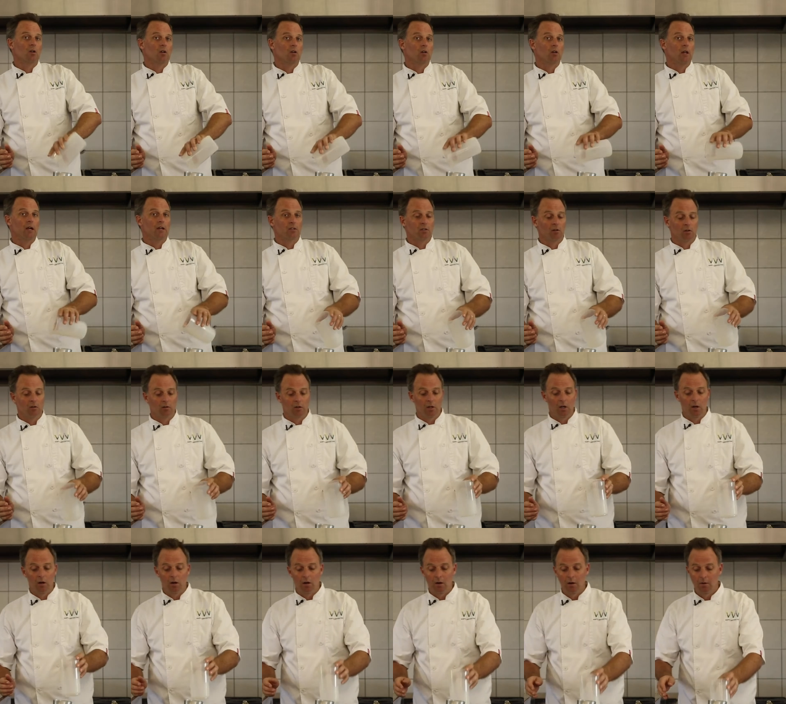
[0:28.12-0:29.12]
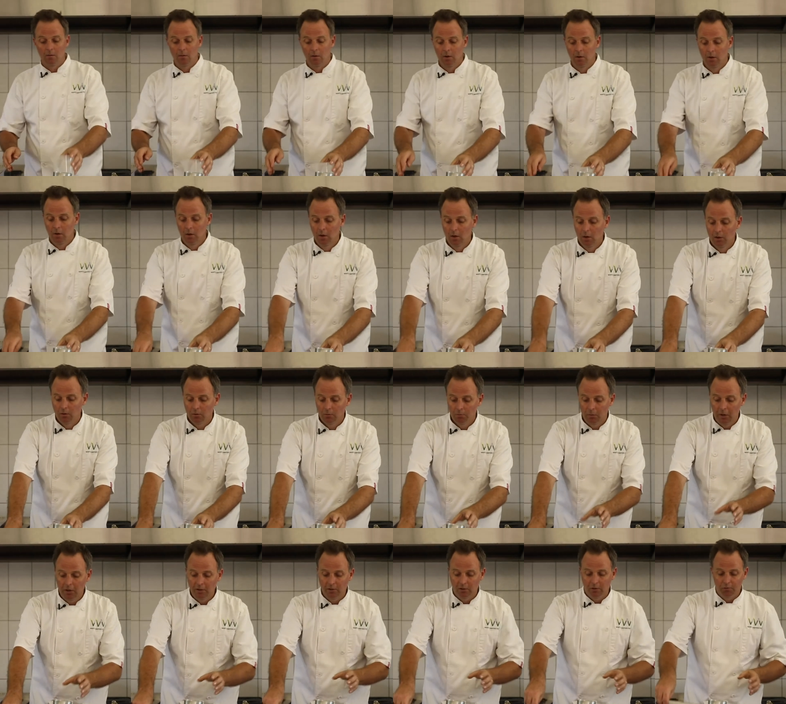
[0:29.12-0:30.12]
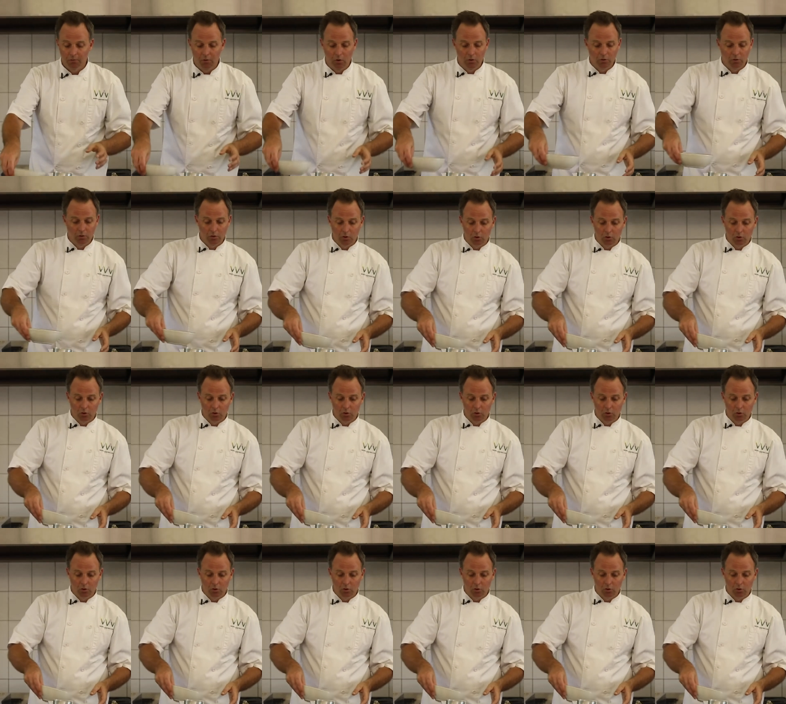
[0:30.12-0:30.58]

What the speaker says: little later in the year. Place the frozen